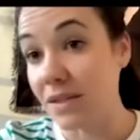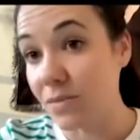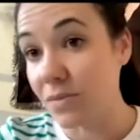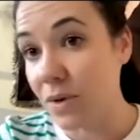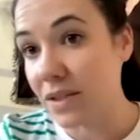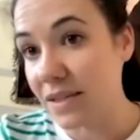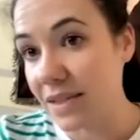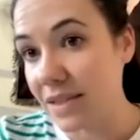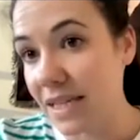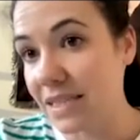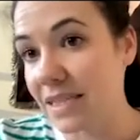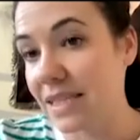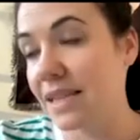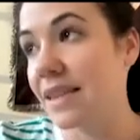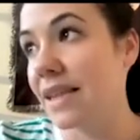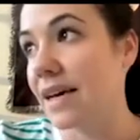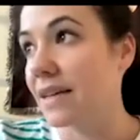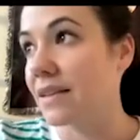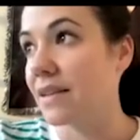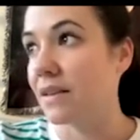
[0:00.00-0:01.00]
once they
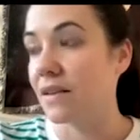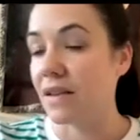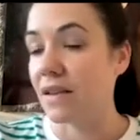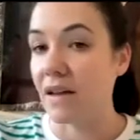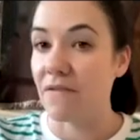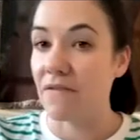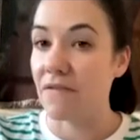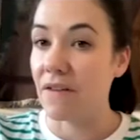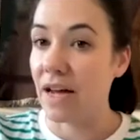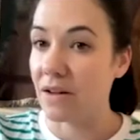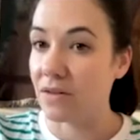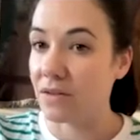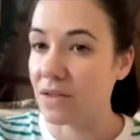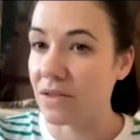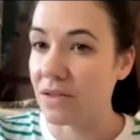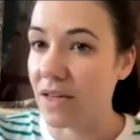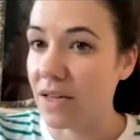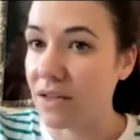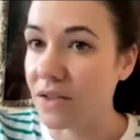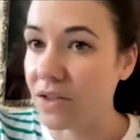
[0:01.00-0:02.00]
did that, they found
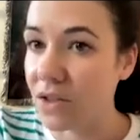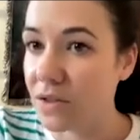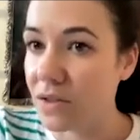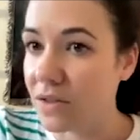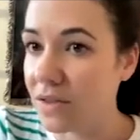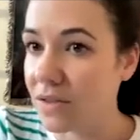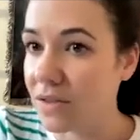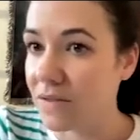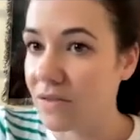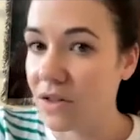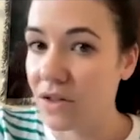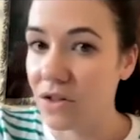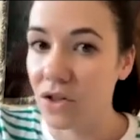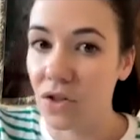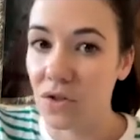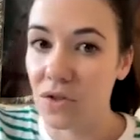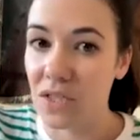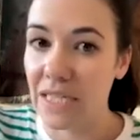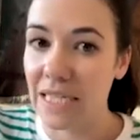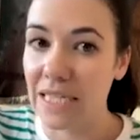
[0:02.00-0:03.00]
that
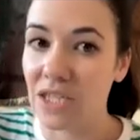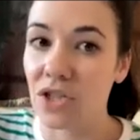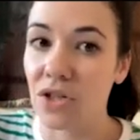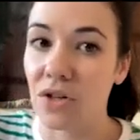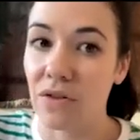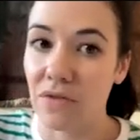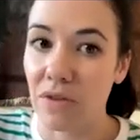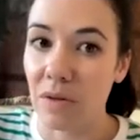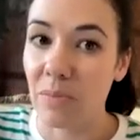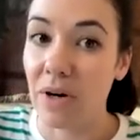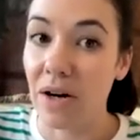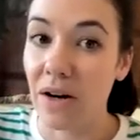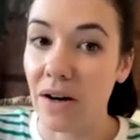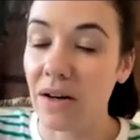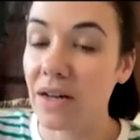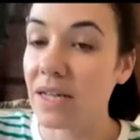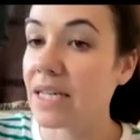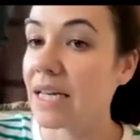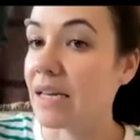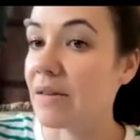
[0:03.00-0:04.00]
usage of the
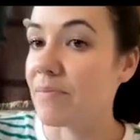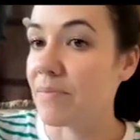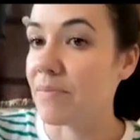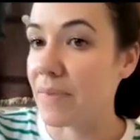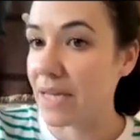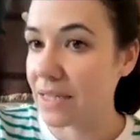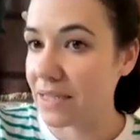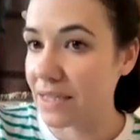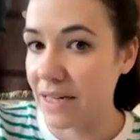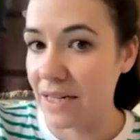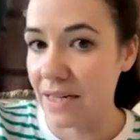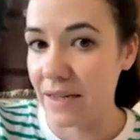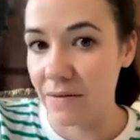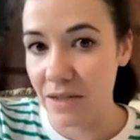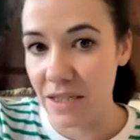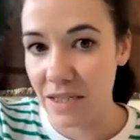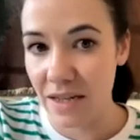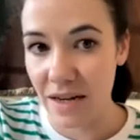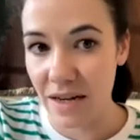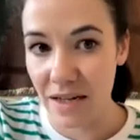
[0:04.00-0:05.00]
park immediately
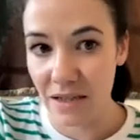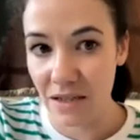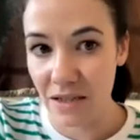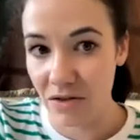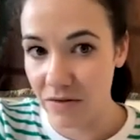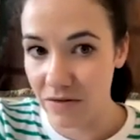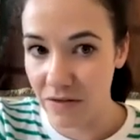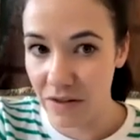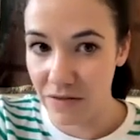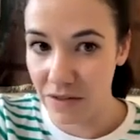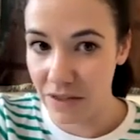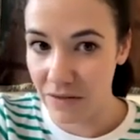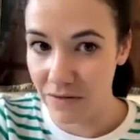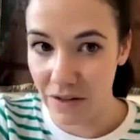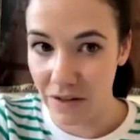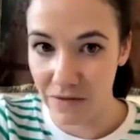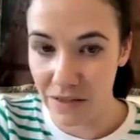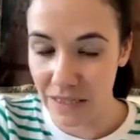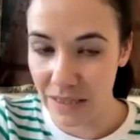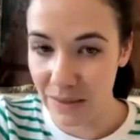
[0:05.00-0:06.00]
returned to a
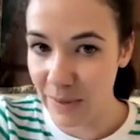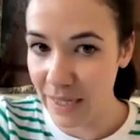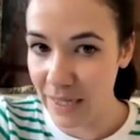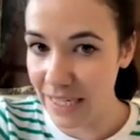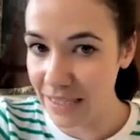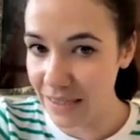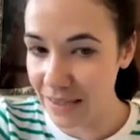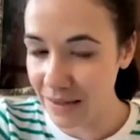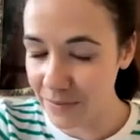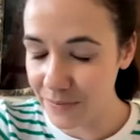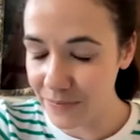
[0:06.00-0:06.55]
50-50 split.